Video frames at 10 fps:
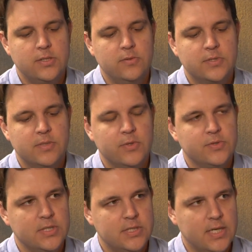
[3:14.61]
to some of
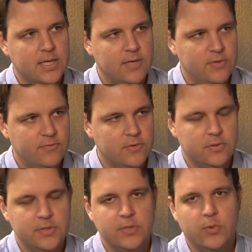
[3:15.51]
those executive
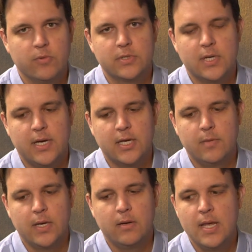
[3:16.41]
difficulties that we were talking
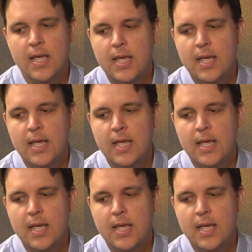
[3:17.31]
about.